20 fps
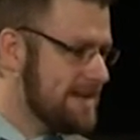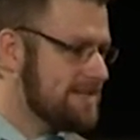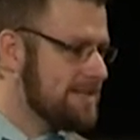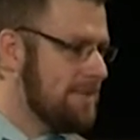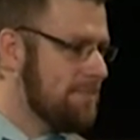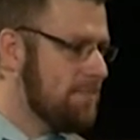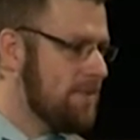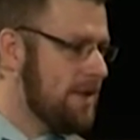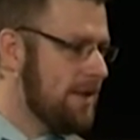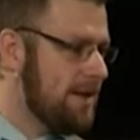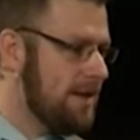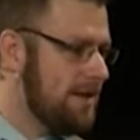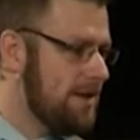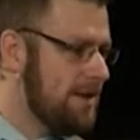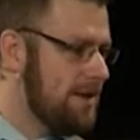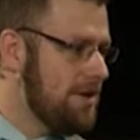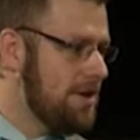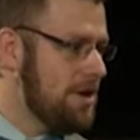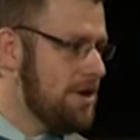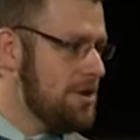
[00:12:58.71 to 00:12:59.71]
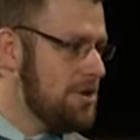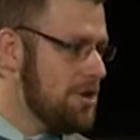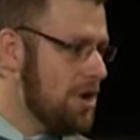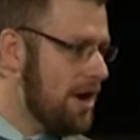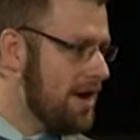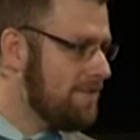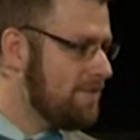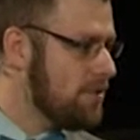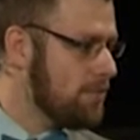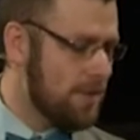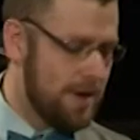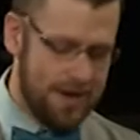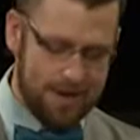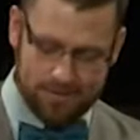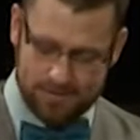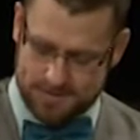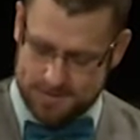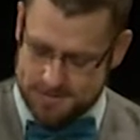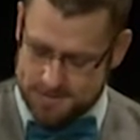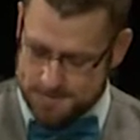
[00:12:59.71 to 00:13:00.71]
something, not everyone
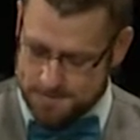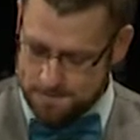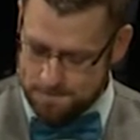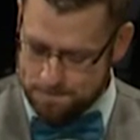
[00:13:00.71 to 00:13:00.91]
else?